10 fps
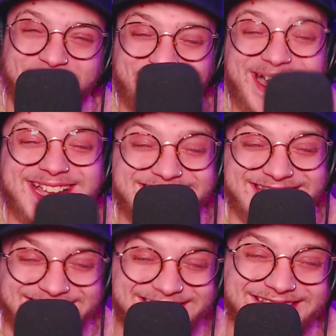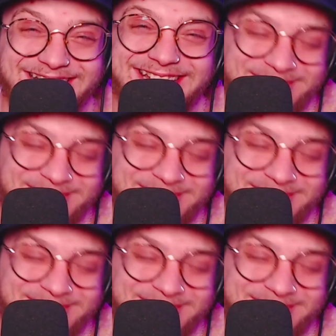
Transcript: My G, he done oh,